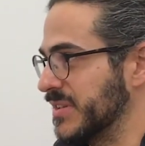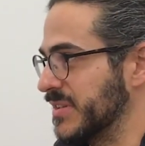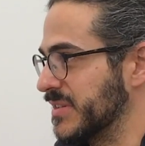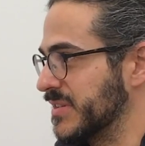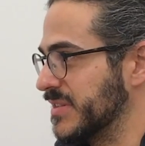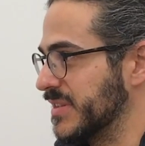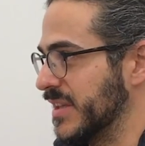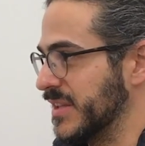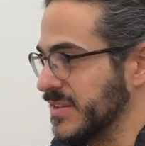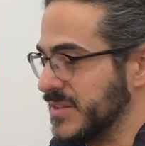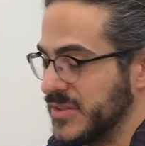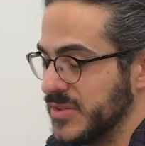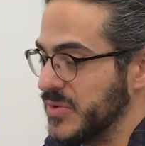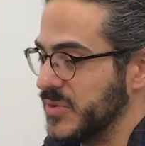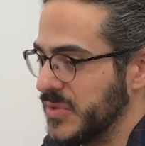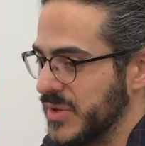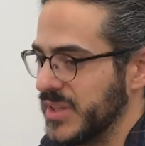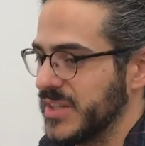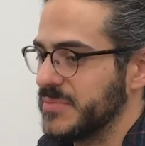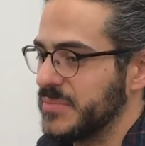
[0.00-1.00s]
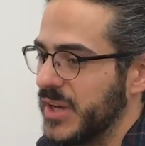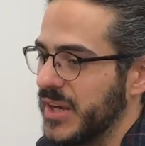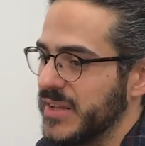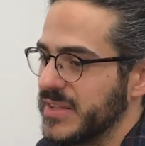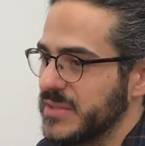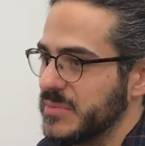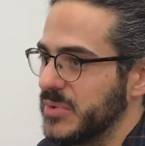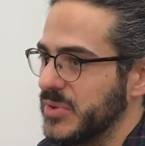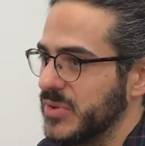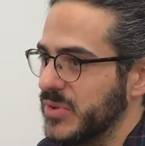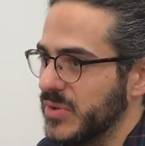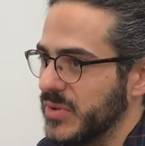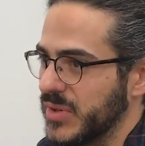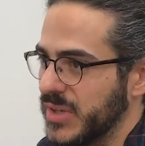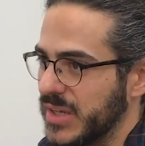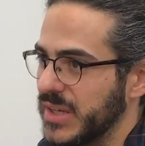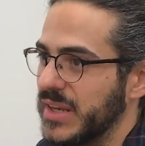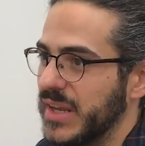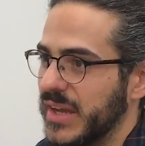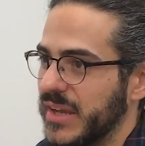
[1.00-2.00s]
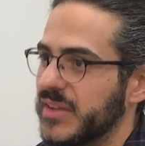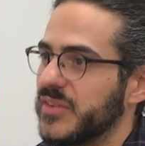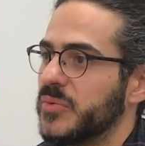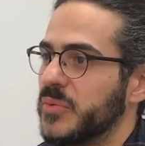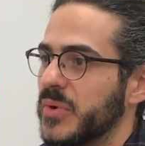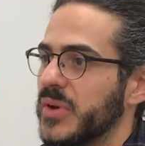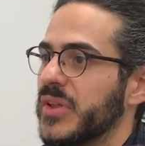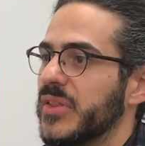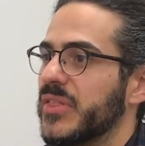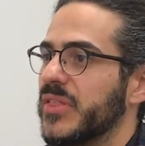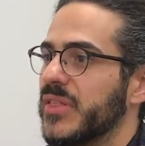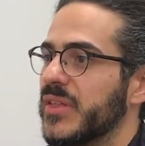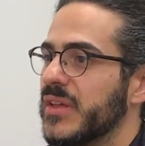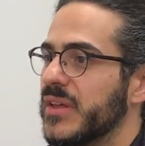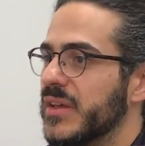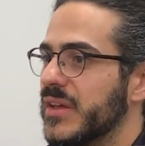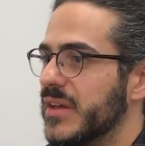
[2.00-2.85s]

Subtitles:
is as soon as possible connect with